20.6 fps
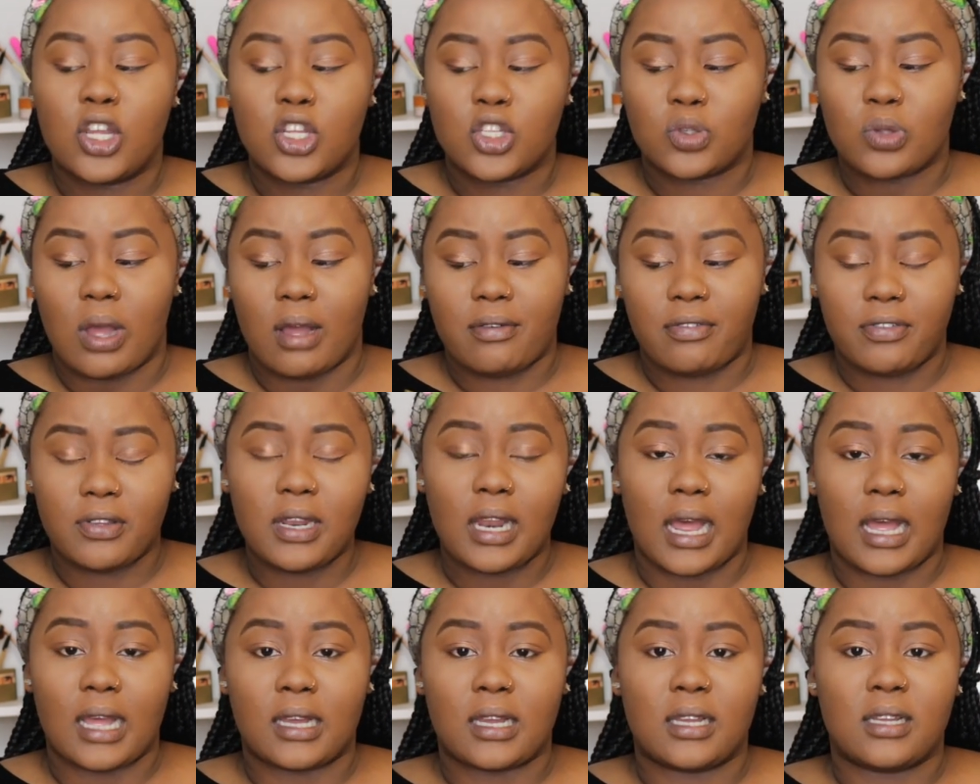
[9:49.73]
So I feel
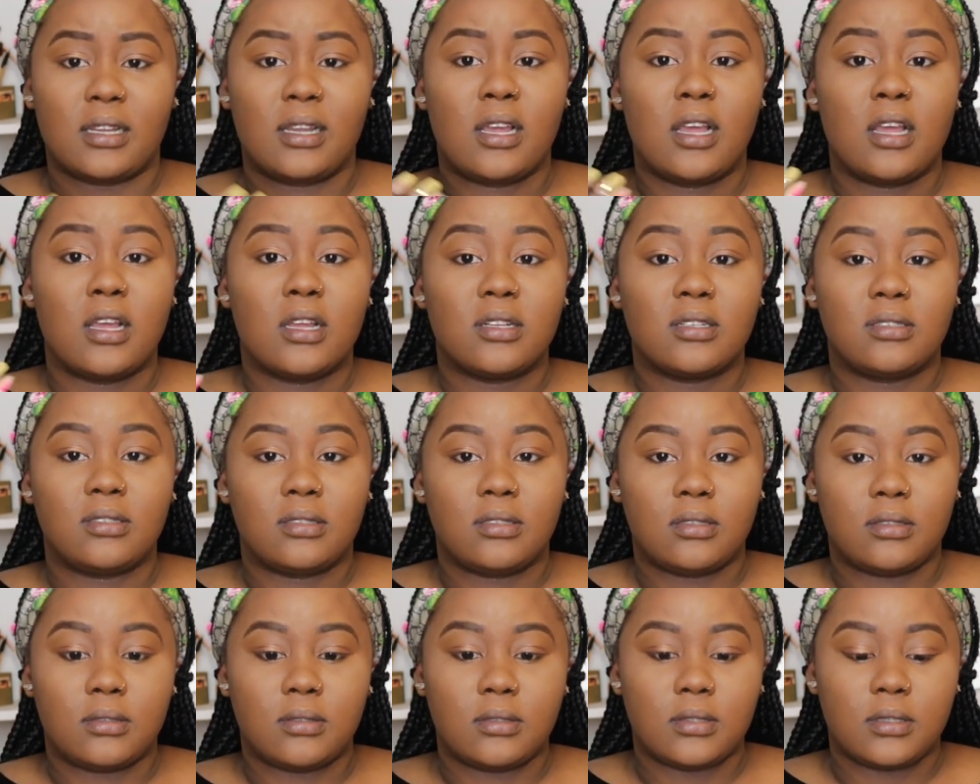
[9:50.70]
like
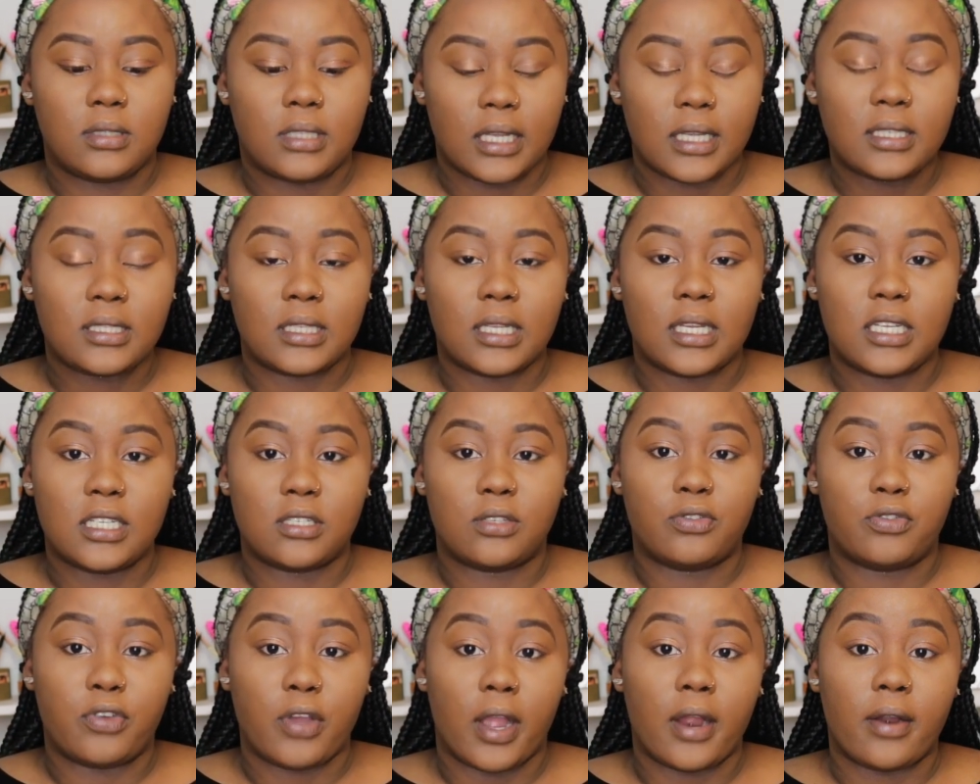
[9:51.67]
this
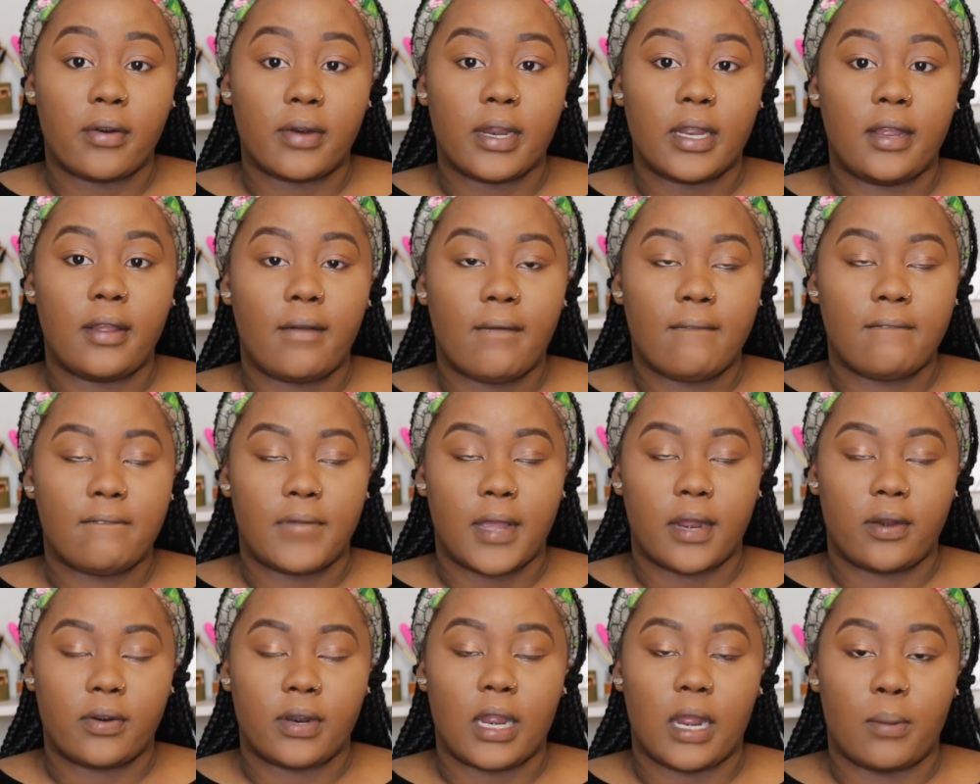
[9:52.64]
is very,
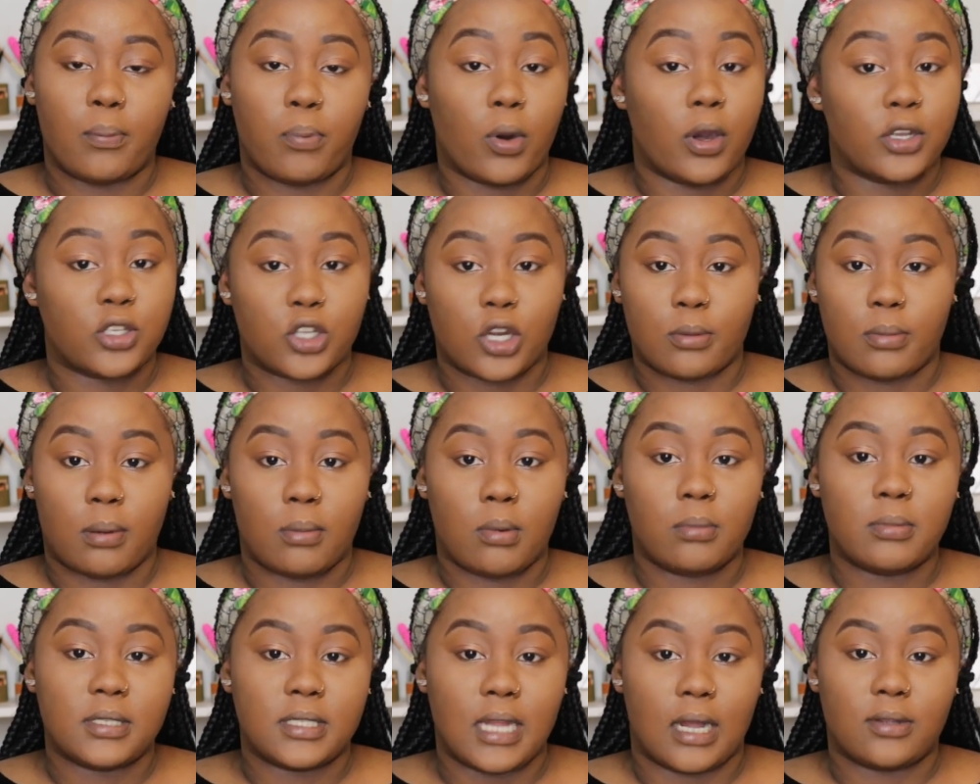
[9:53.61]
very important. Sorry, my
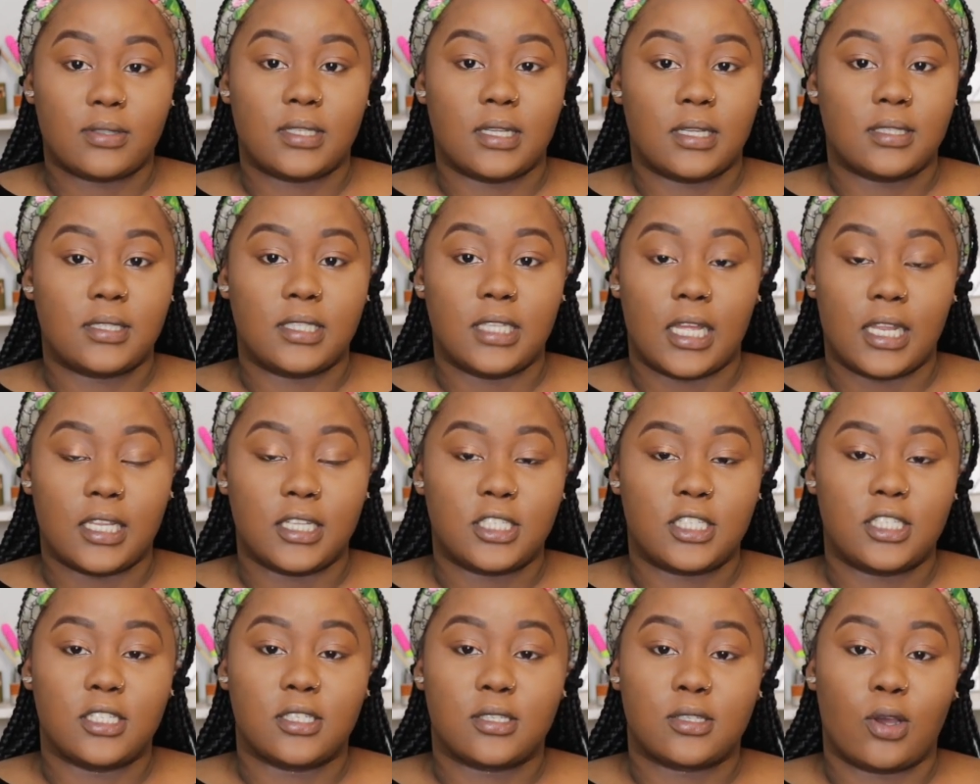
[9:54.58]
mom is downstairs yelling.
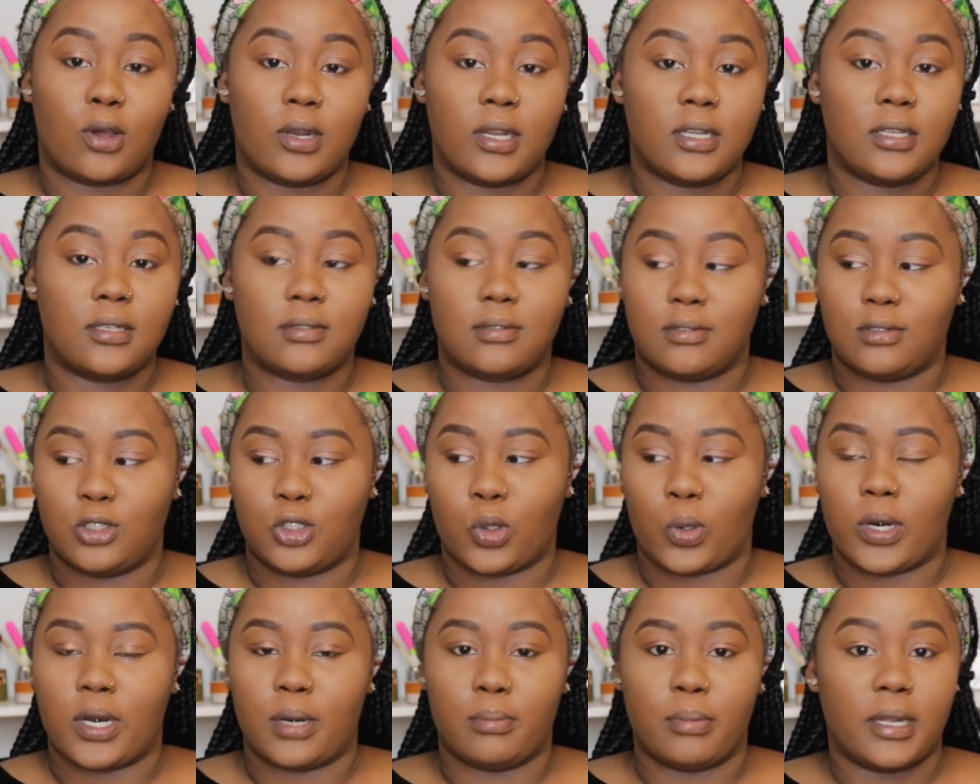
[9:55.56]
She's calling
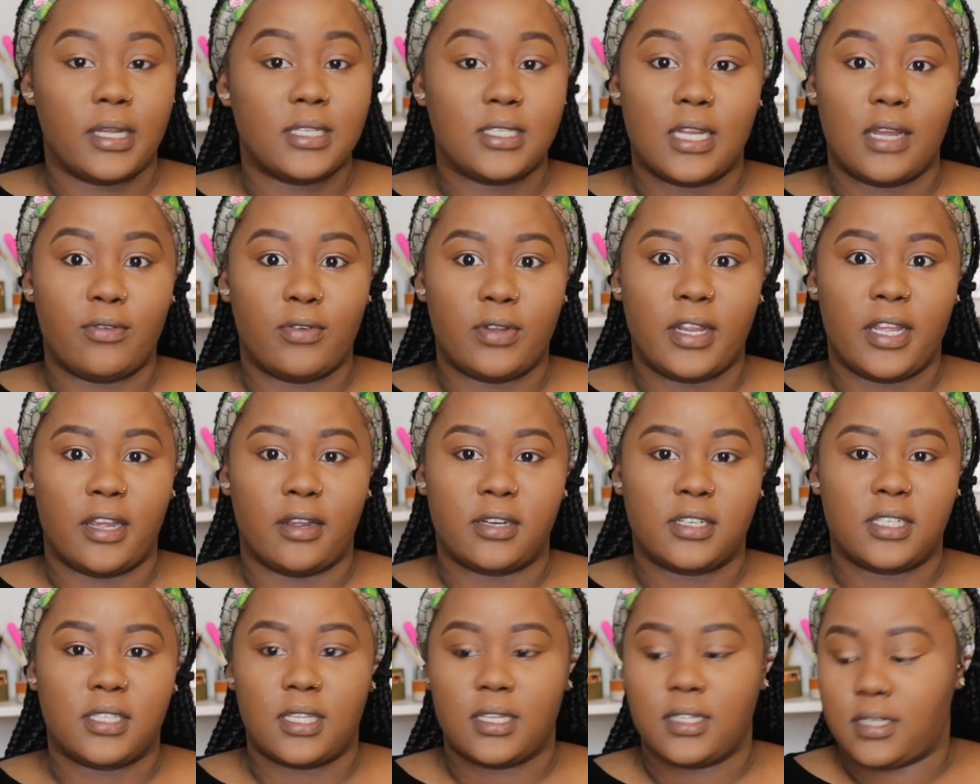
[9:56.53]
Jordan, but he's never in here.
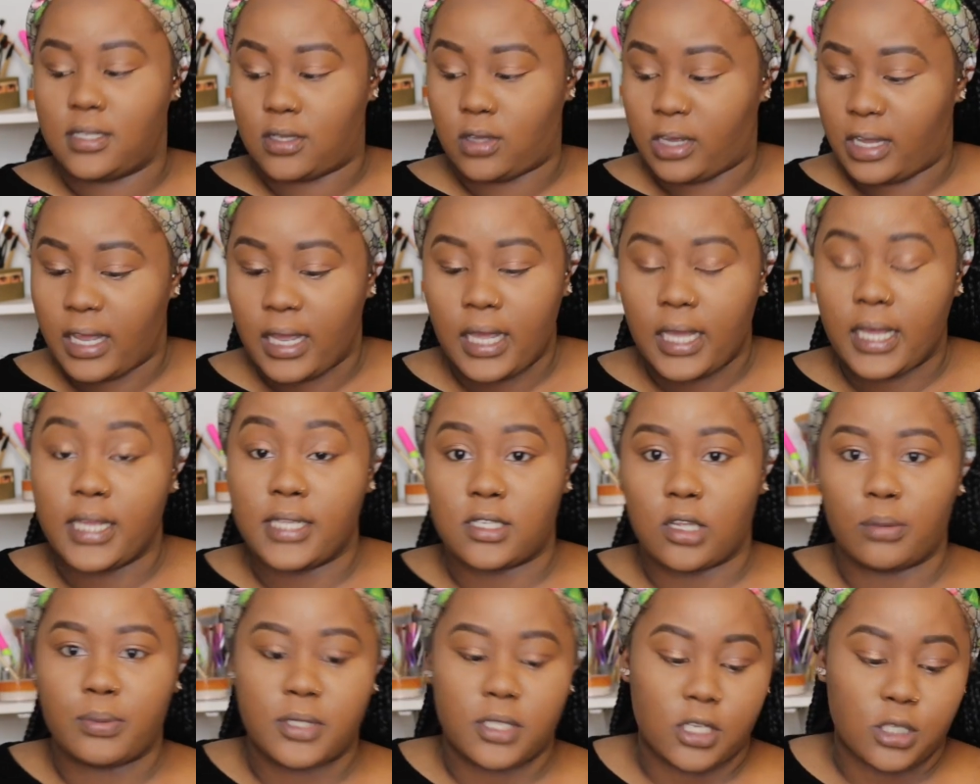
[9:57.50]
She thinks he's
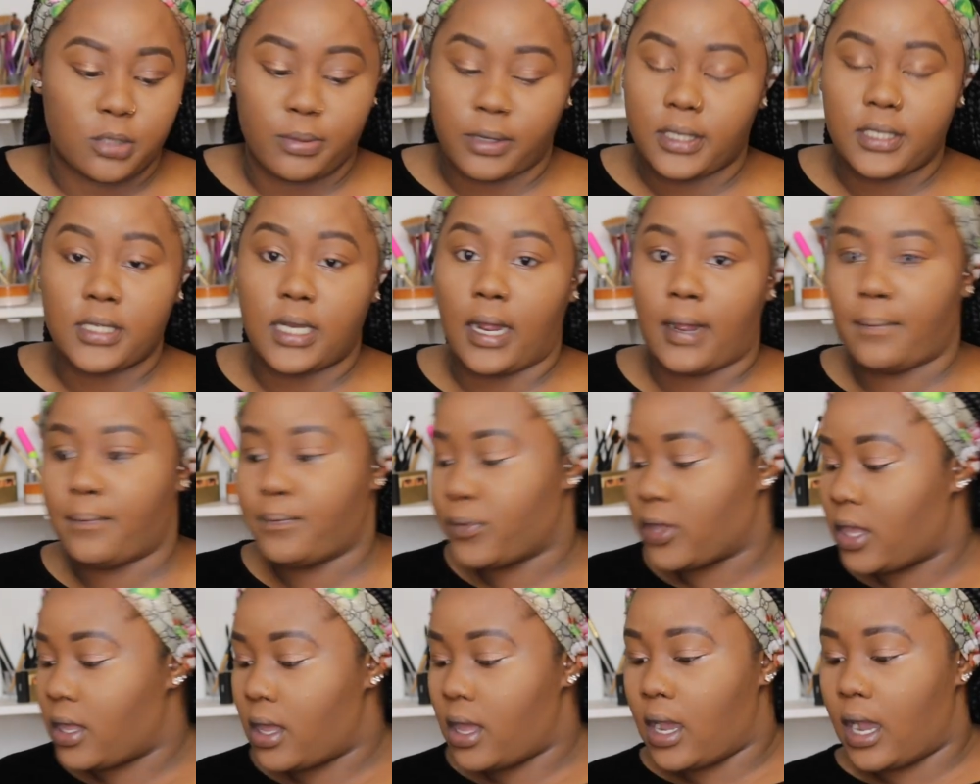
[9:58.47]
upstairs, but he's
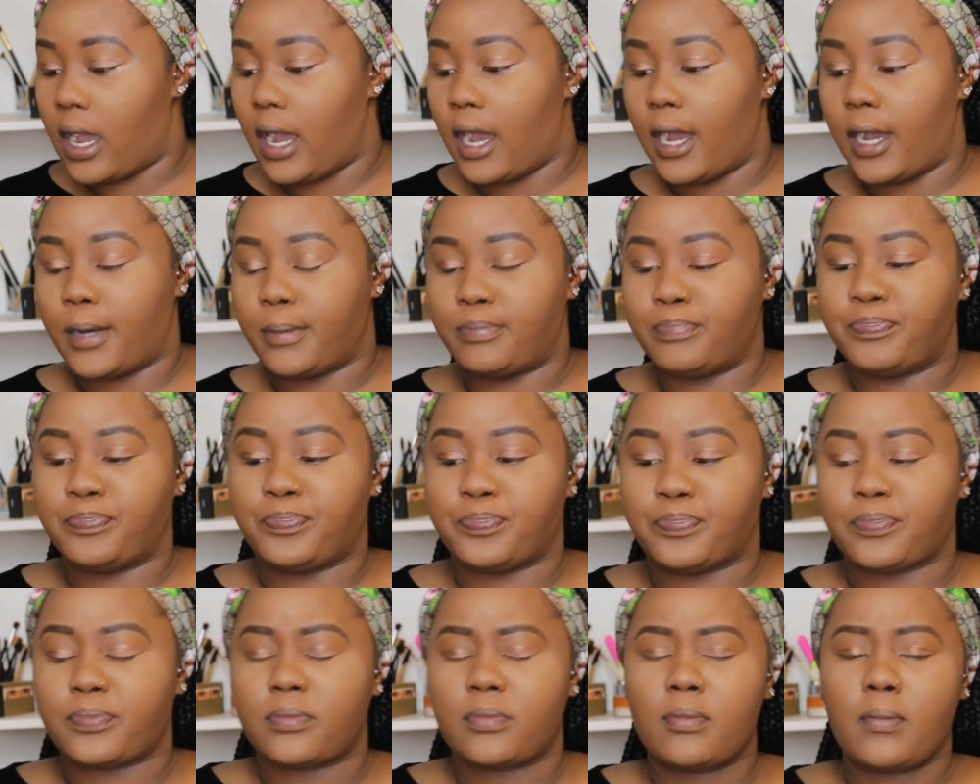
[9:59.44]
not.
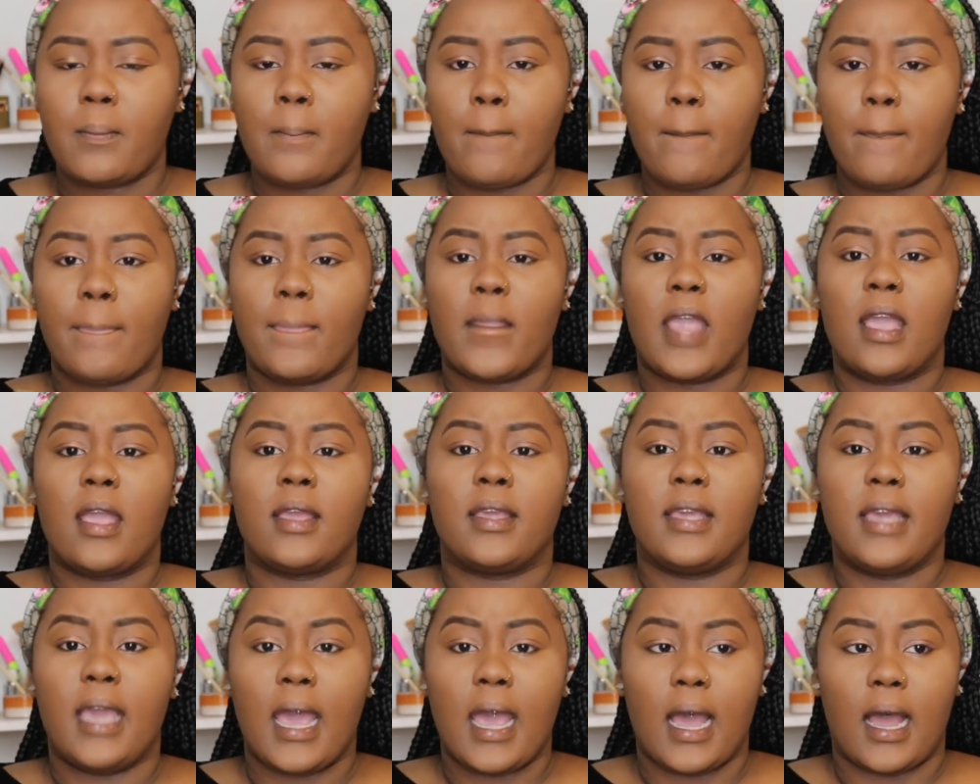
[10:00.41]

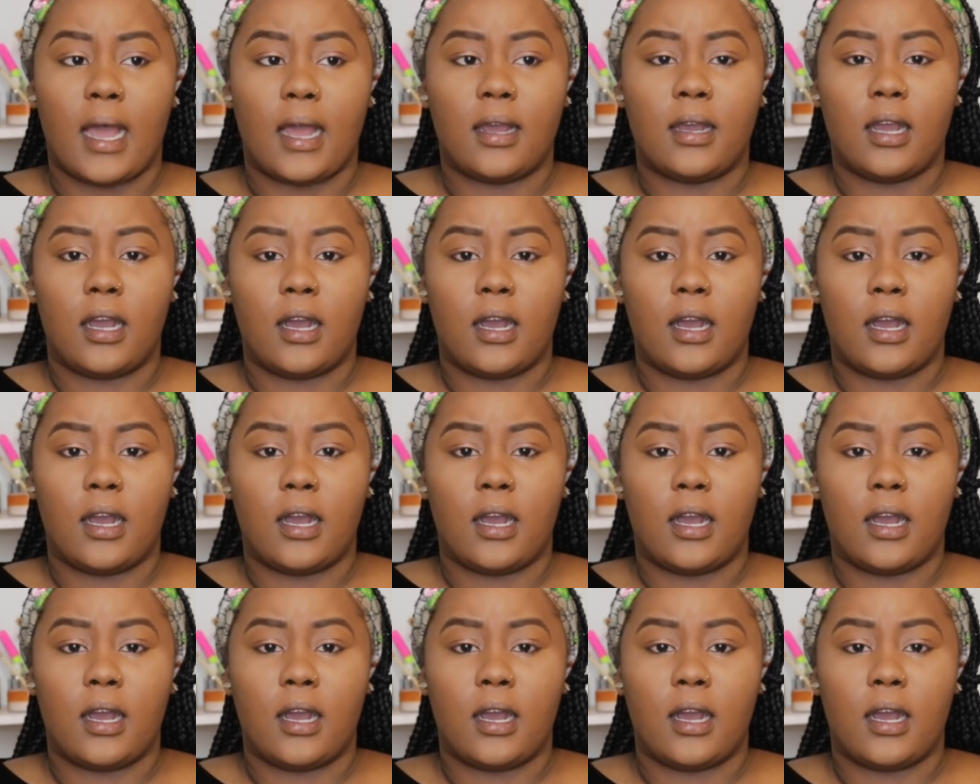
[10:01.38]
Yeah.